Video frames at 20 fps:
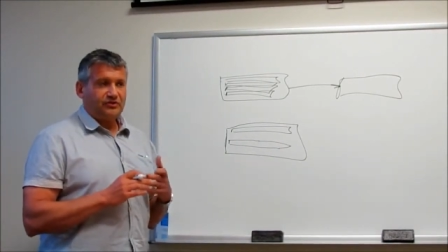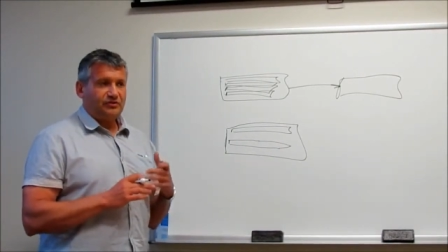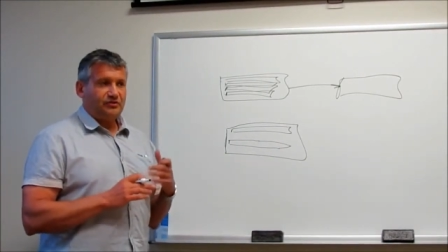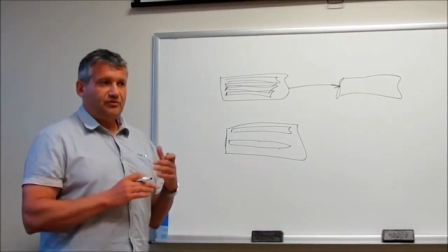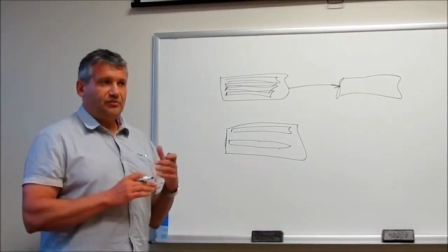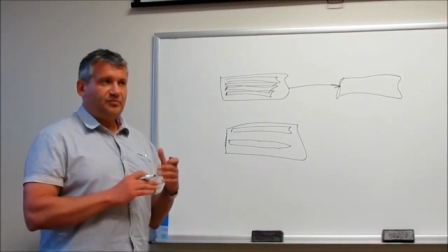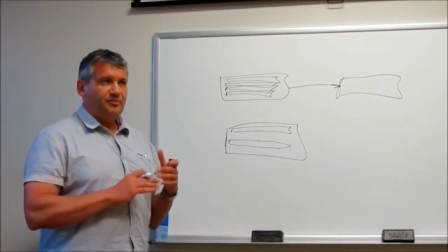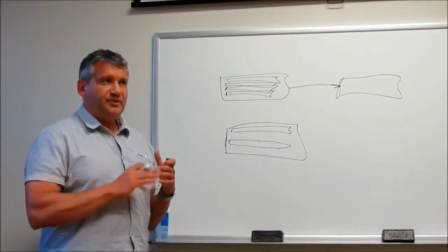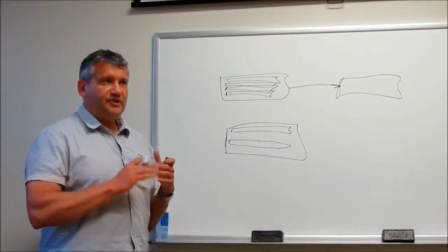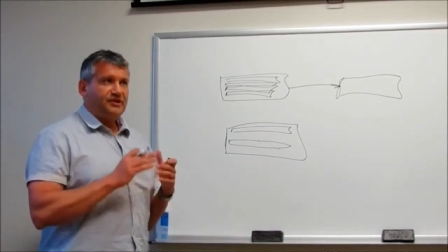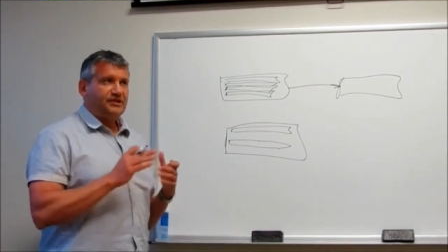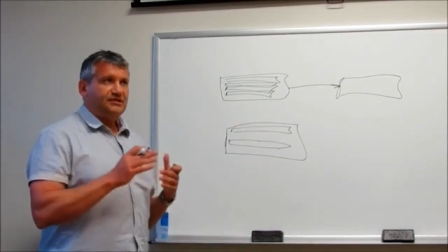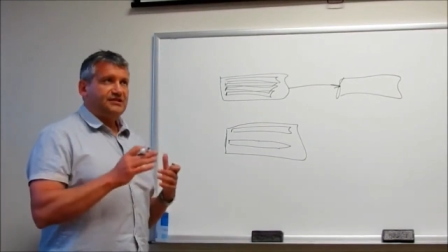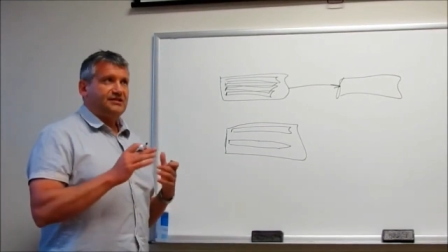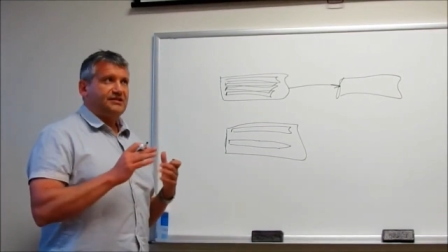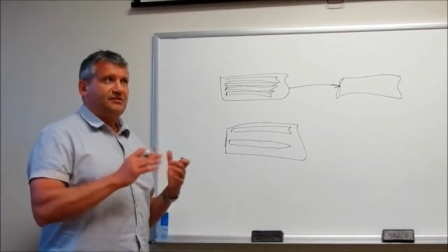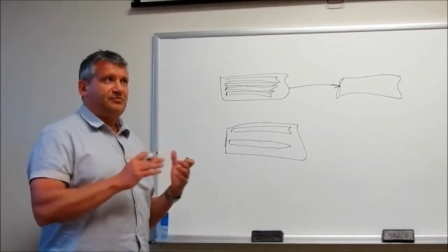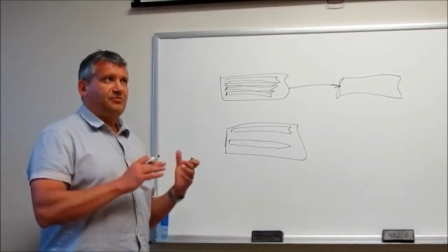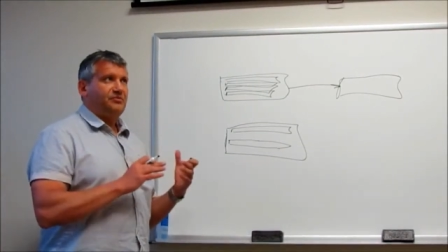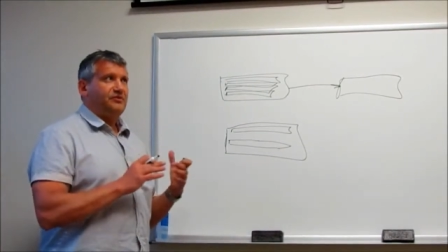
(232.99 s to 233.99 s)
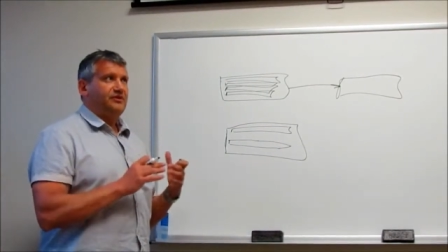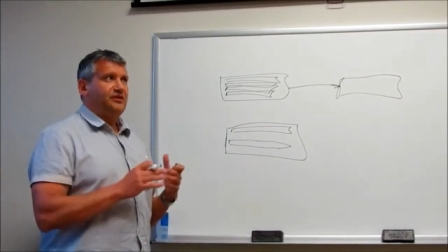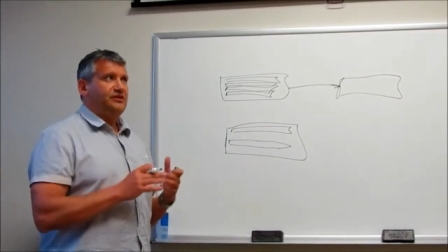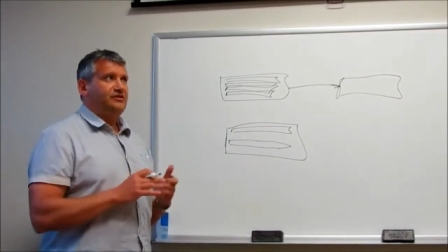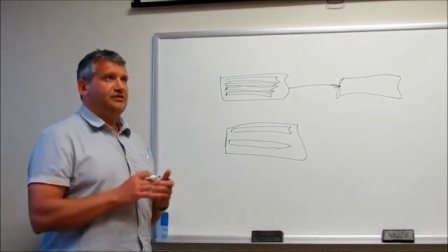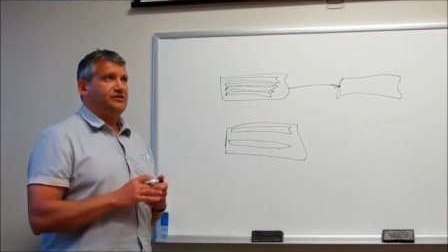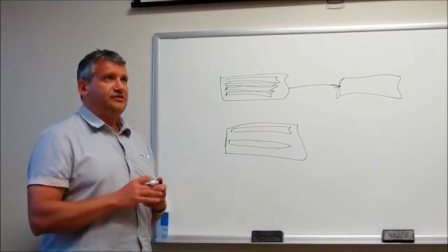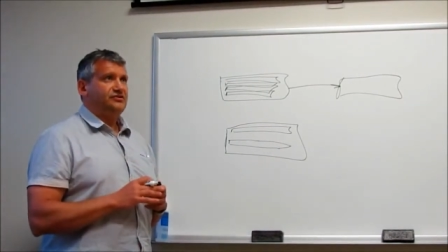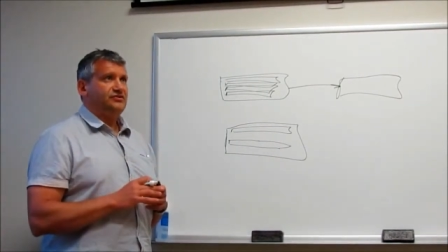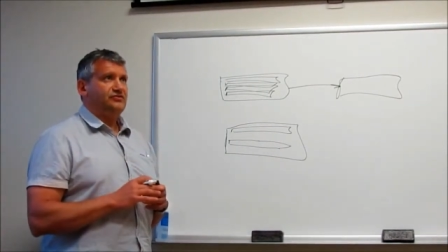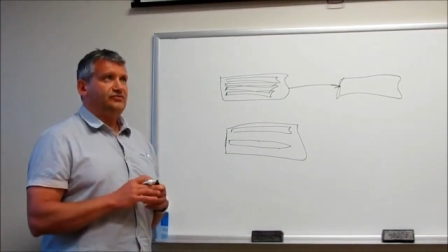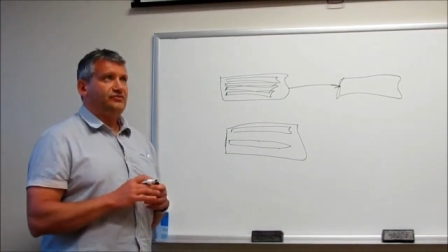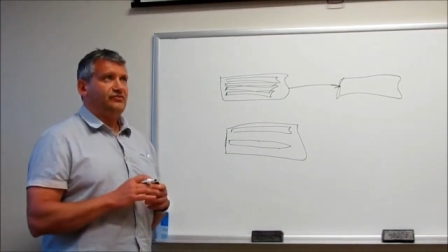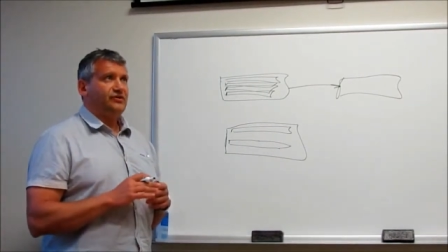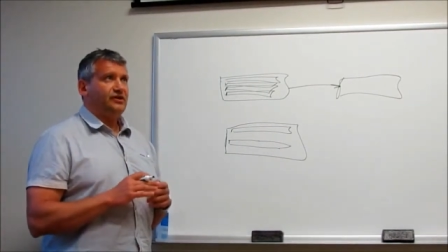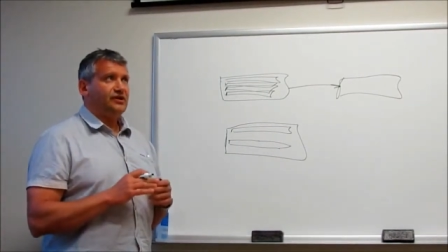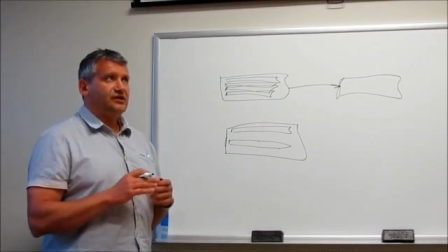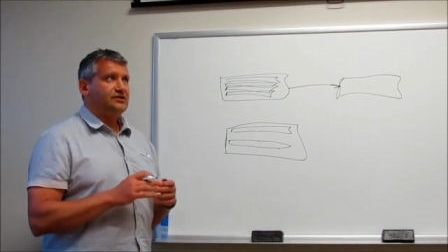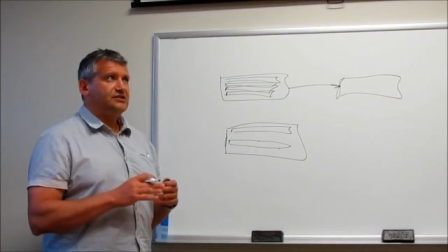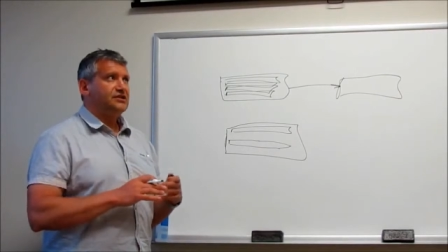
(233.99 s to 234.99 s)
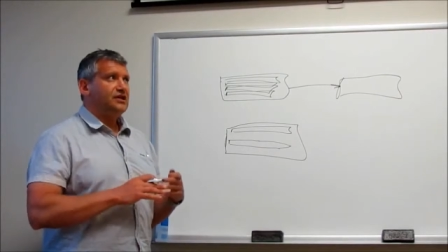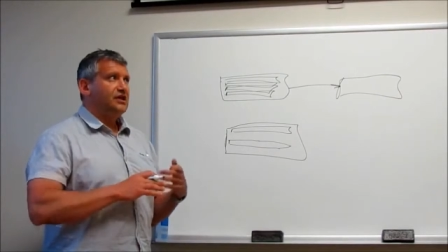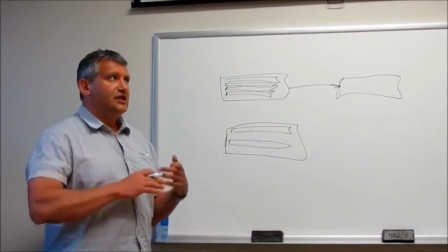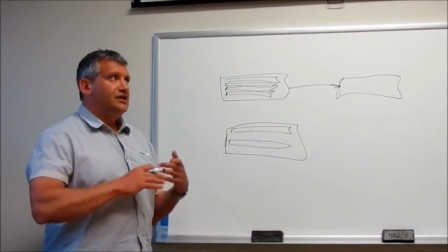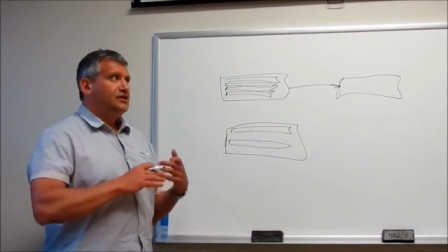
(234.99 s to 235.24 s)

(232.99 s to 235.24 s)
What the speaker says: So please separate these two things.